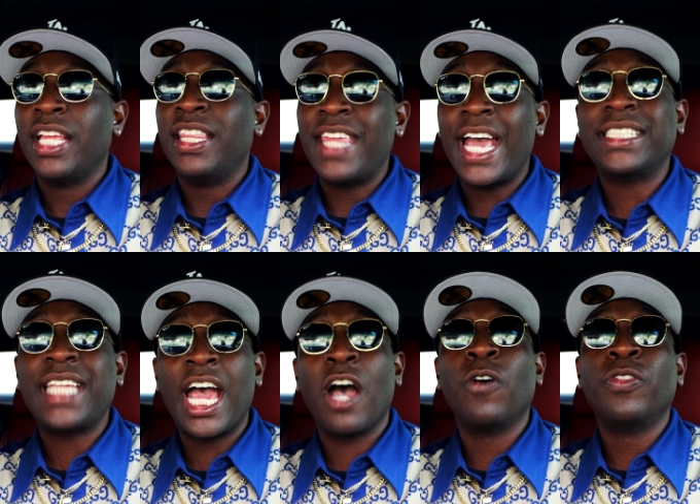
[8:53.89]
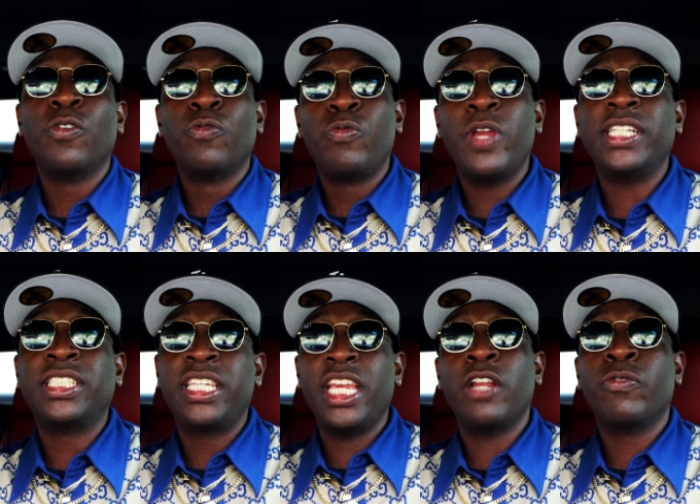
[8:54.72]
That's how the rich
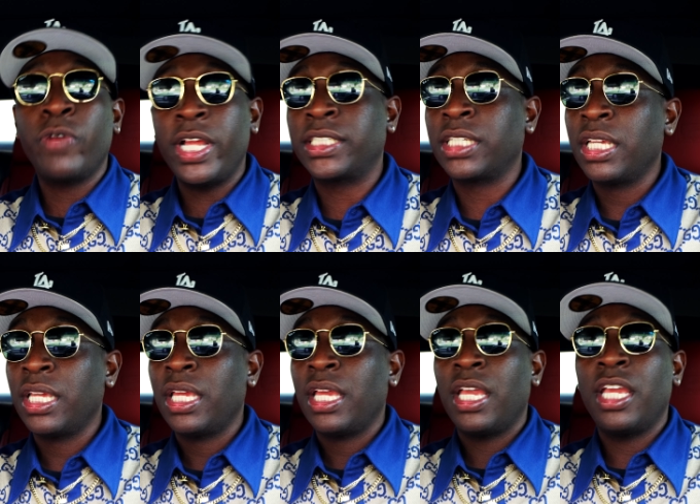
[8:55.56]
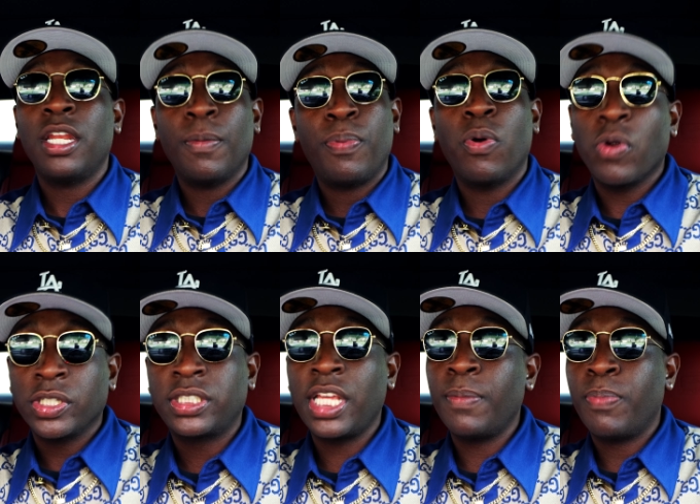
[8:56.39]
get rich and the poor
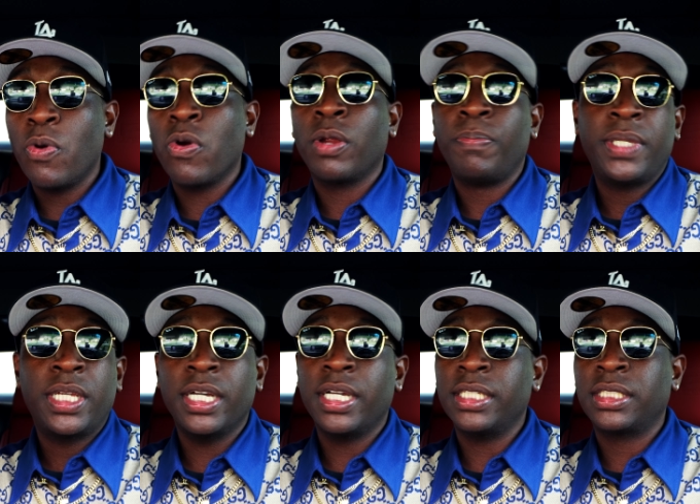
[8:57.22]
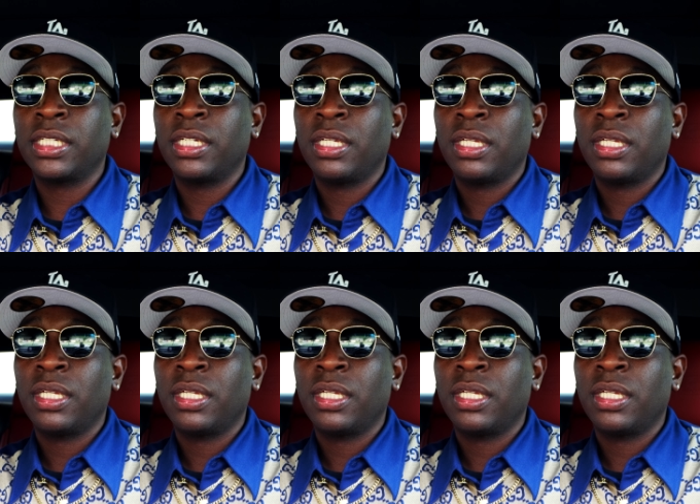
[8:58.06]
stay poor because